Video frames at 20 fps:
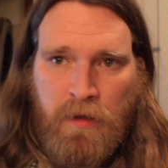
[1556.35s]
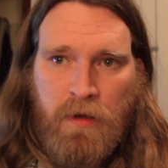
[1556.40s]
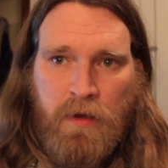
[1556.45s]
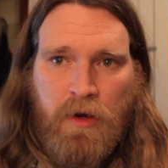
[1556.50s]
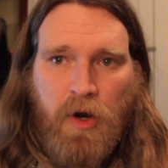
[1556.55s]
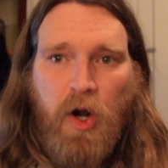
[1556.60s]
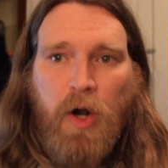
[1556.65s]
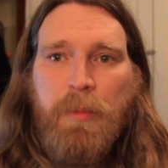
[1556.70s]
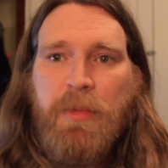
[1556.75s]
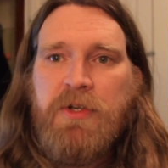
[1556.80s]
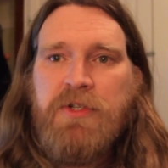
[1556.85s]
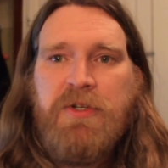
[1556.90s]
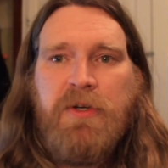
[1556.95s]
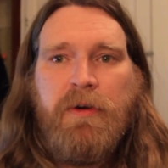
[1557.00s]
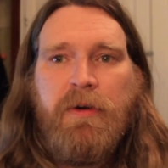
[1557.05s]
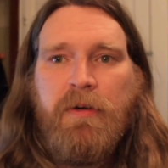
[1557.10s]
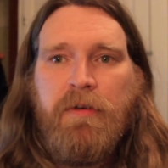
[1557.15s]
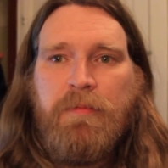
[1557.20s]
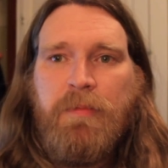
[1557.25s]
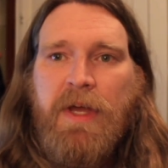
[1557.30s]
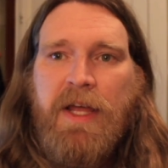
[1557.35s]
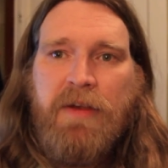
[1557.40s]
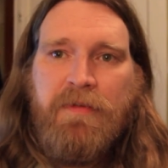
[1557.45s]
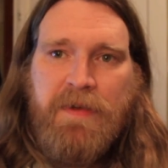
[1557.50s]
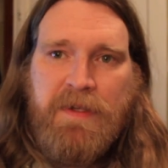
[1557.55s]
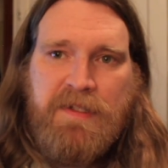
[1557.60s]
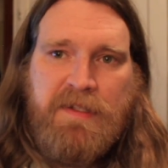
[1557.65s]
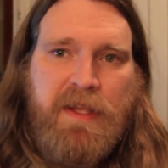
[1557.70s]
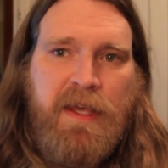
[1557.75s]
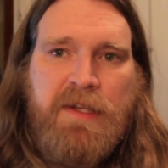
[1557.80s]
harbinger of
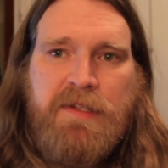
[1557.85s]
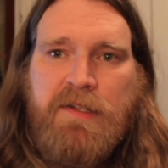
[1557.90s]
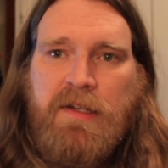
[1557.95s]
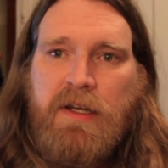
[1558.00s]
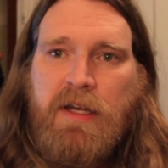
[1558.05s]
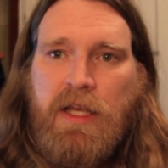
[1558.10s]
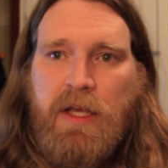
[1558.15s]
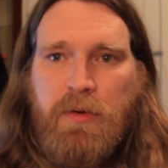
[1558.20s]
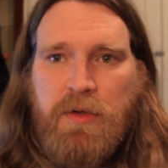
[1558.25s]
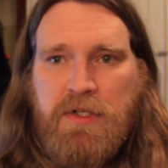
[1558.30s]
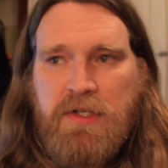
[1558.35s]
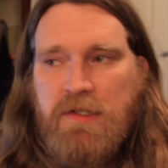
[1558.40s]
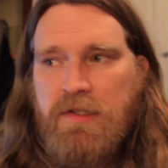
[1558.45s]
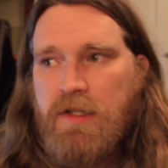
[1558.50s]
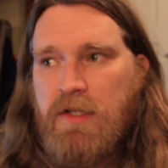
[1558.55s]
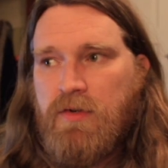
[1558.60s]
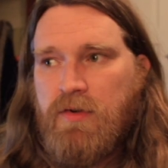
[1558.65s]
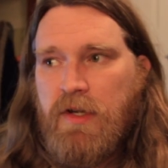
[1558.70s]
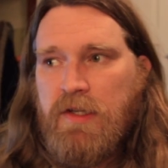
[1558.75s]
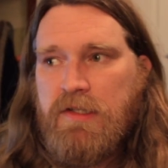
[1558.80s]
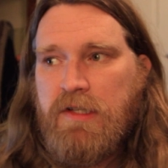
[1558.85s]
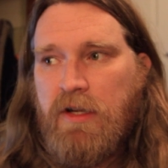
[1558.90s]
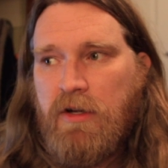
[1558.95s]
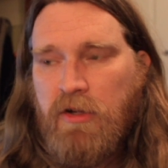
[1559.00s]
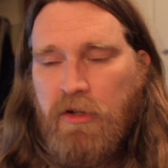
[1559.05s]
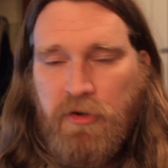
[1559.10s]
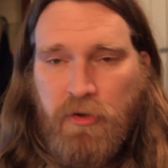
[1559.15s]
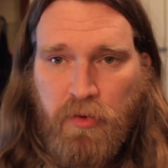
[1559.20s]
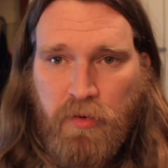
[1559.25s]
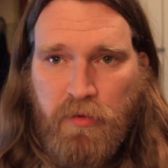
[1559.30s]
manifest destiny, which is the
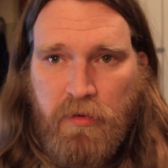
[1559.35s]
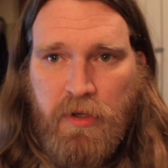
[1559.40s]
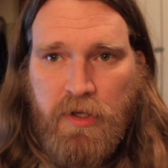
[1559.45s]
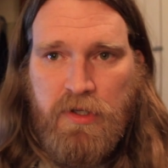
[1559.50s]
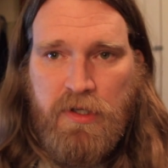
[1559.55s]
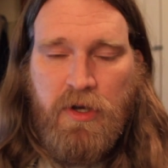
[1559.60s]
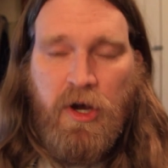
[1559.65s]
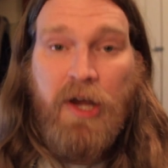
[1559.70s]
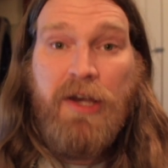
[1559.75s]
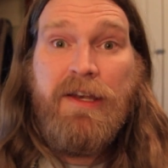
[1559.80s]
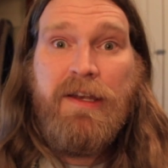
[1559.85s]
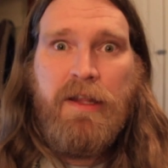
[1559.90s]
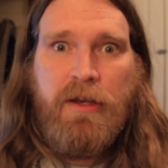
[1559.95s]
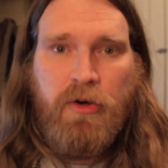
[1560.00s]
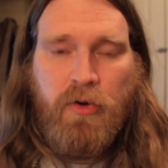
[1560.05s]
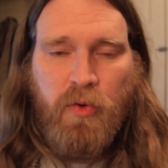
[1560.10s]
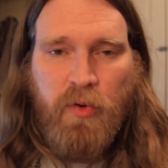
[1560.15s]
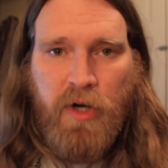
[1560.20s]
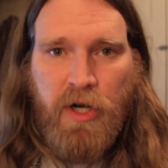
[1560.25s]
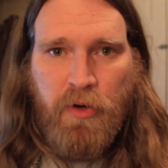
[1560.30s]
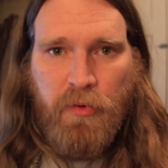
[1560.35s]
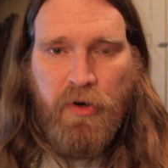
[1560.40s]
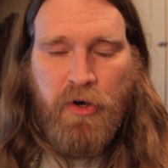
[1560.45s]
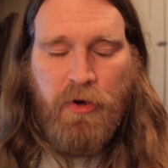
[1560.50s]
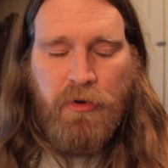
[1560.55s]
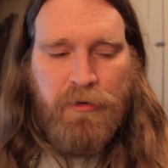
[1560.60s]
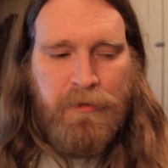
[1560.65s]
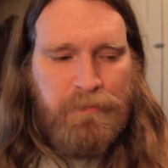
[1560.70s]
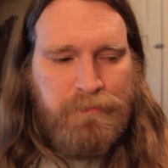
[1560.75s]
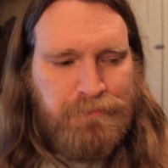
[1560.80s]
Transcontinental
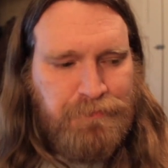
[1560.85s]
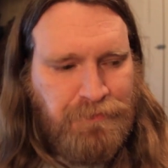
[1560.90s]
Railroad.